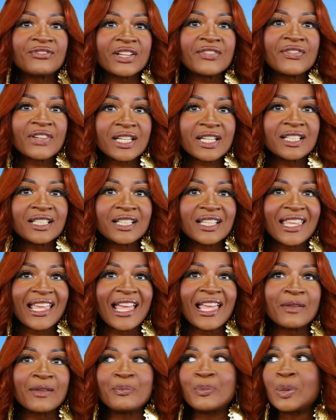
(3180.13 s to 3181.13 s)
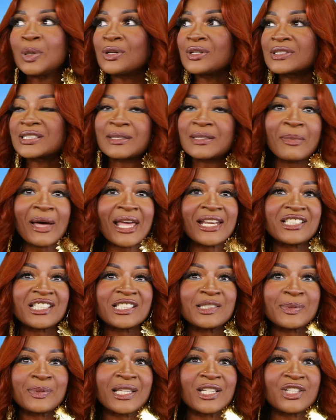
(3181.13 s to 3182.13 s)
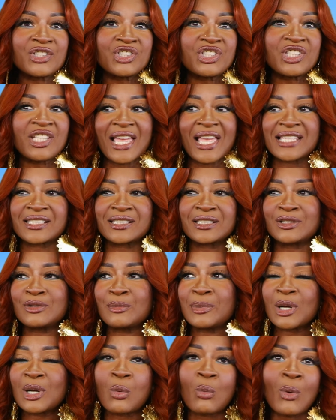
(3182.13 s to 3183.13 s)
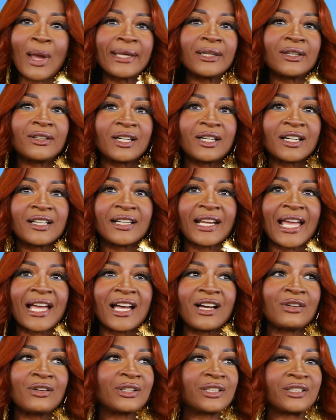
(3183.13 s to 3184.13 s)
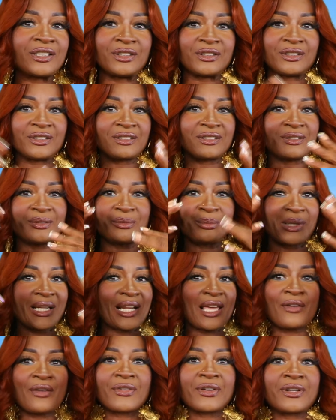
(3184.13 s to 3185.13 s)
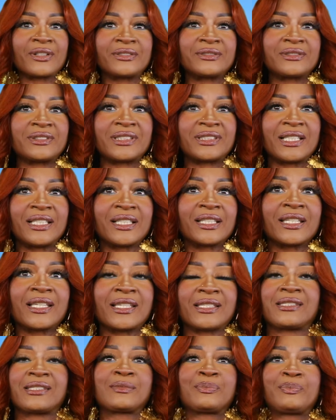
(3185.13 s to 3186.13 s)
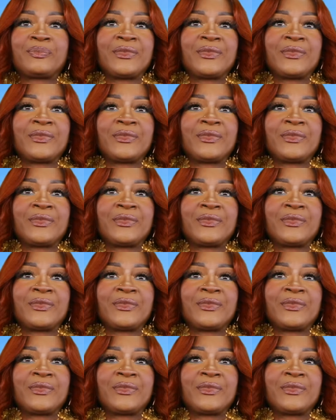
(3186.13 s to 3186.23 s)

Vivica can't pull somebody just because she has a little bit of weight on her now and whatever the hell else,